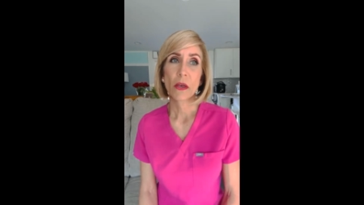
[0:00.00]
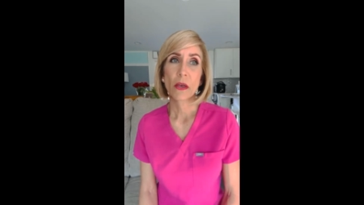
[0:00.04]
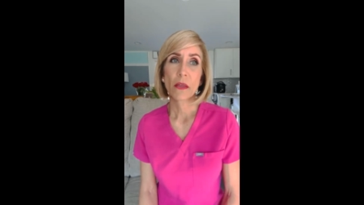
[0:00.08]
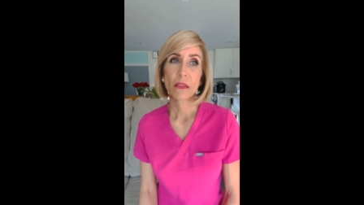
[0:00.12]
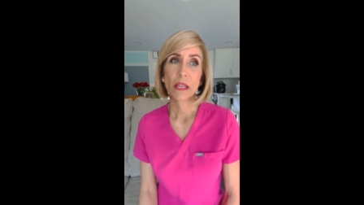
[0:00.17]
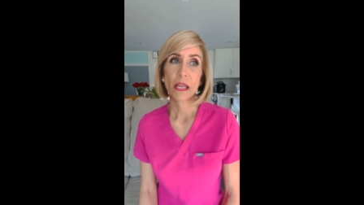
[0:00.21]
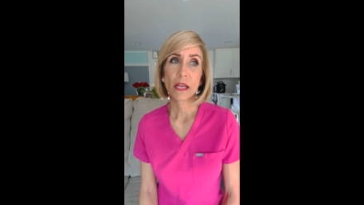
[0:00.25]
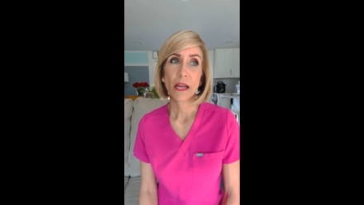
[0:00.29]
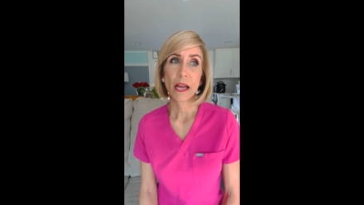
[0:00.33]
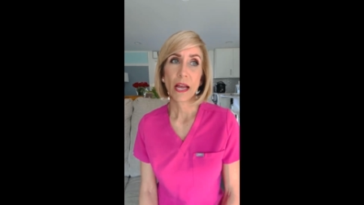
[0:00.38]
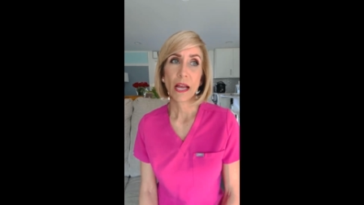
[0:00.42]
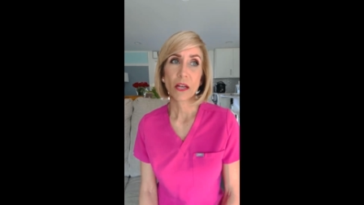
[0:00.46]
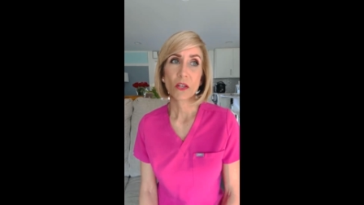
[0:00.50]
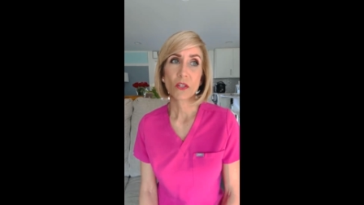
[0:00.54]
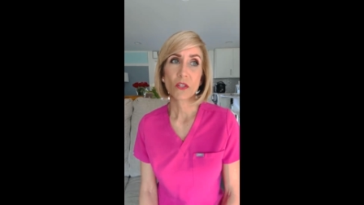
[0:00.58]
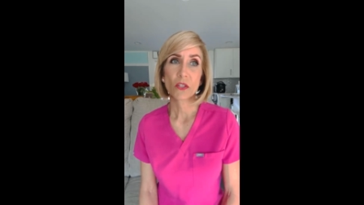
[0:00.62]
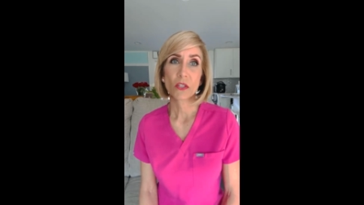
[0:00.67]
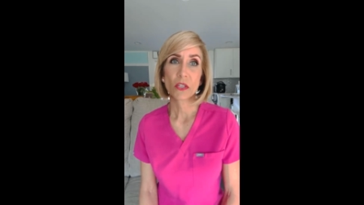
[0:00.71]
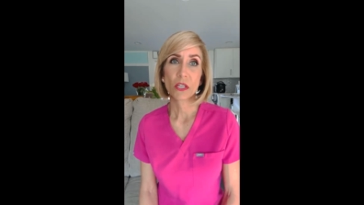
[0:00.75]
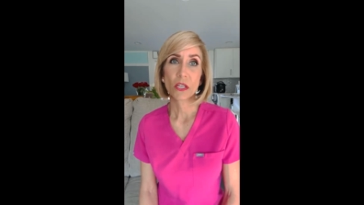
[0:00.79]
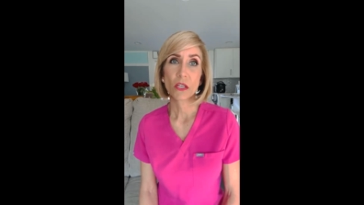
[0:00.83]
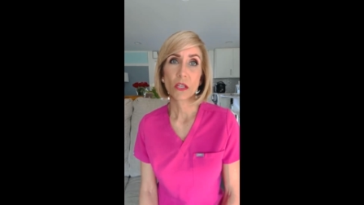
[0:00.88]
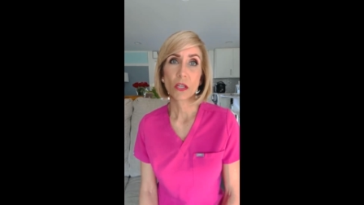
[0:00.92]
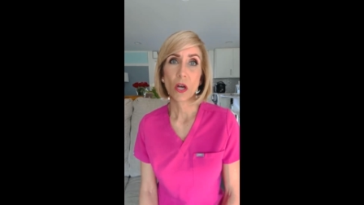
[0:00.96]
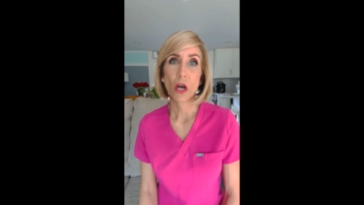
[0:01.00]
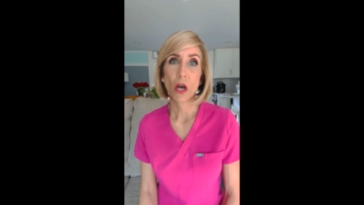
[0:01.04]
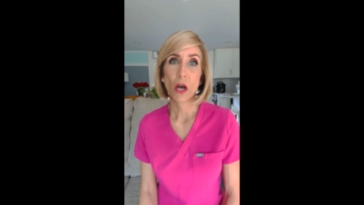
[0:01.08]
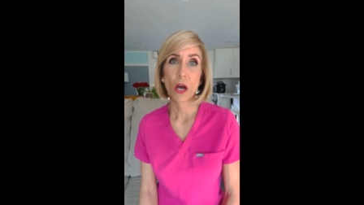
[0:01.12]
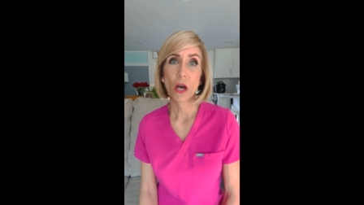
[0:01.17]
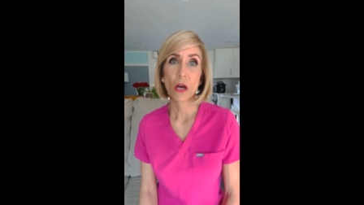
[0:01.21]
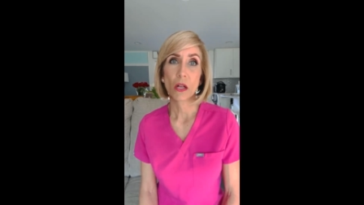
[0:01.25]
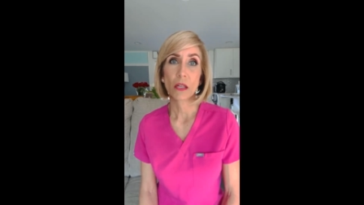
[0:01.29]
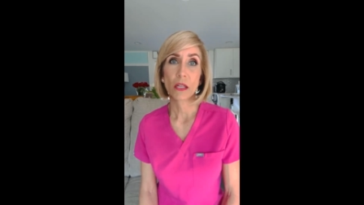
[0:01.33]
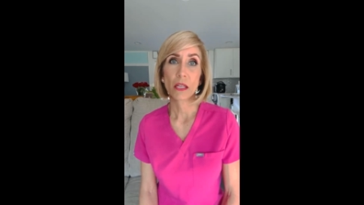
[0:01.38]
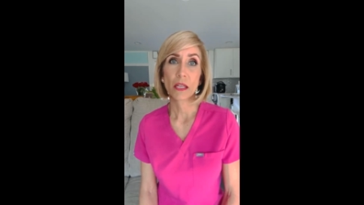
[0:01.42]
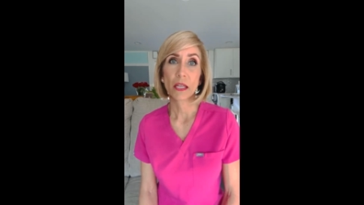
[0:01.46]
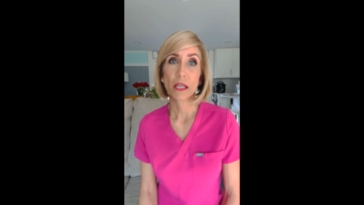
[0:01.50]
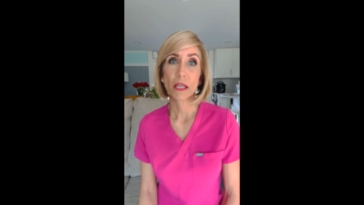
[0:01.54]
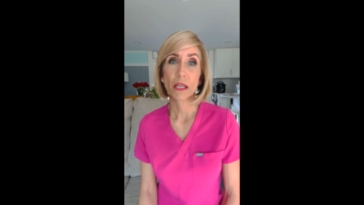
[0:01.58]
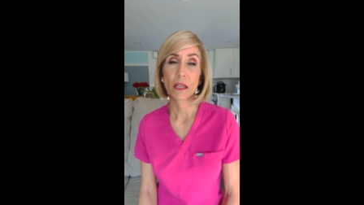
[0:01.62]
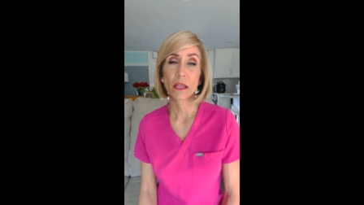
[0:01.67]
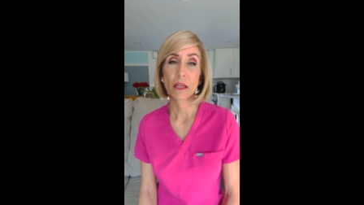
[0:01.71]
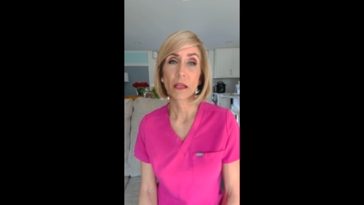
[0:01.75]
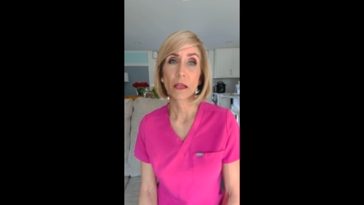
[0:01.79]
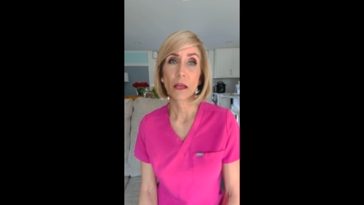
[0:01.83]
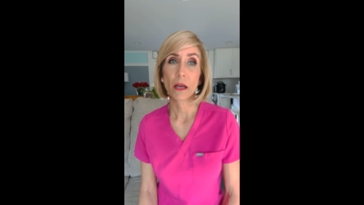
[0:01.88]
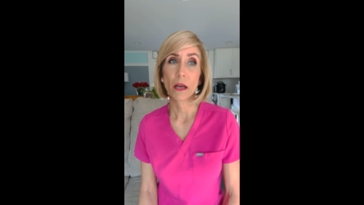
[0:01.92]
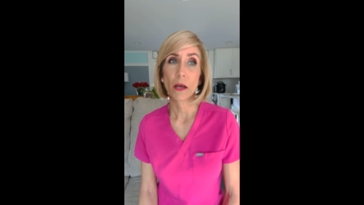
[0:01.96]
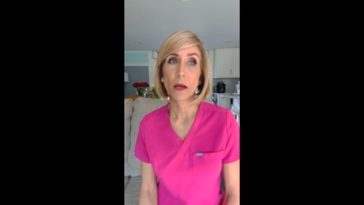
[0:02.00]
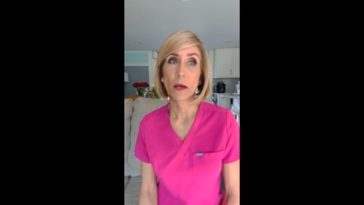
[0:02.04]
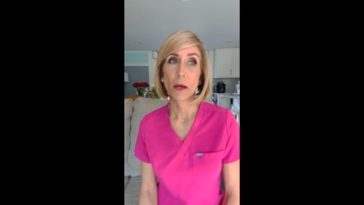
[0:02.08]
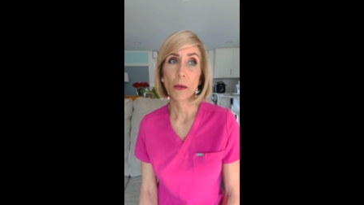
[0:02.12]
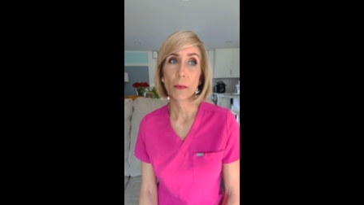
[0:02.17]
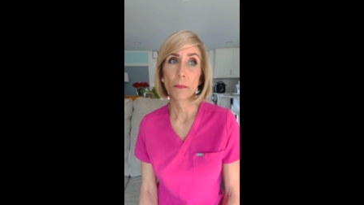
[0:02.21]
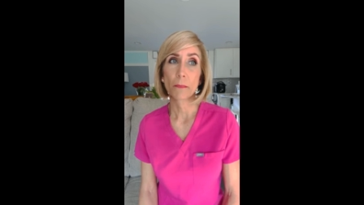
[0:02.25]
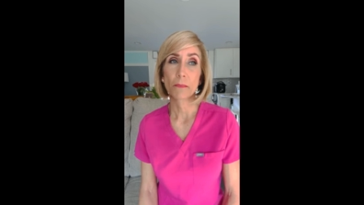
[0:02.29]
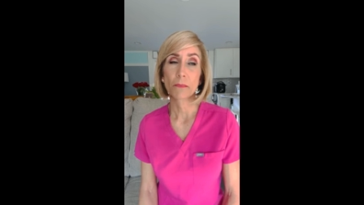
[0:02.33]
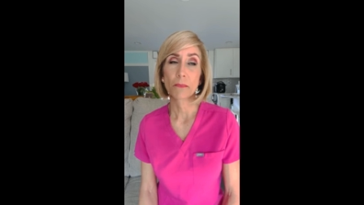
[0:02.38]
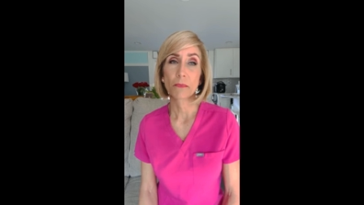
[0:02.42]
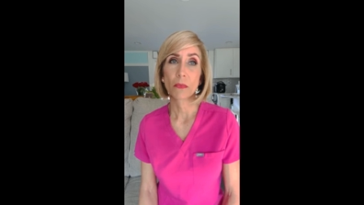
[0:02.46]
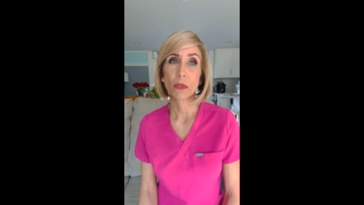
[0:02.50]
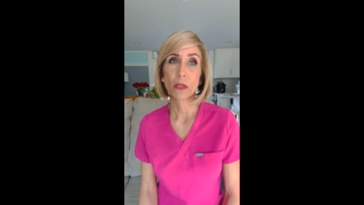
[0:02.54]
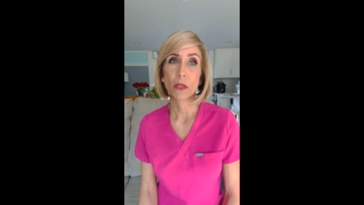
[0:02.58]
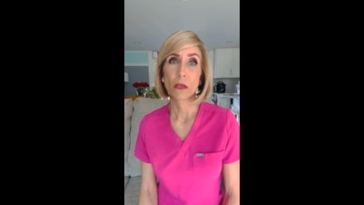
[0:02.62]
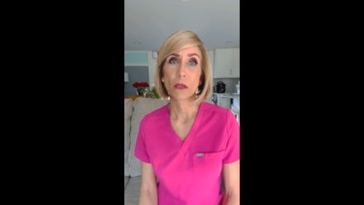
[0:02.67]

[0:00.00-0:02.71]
They're actually calling um,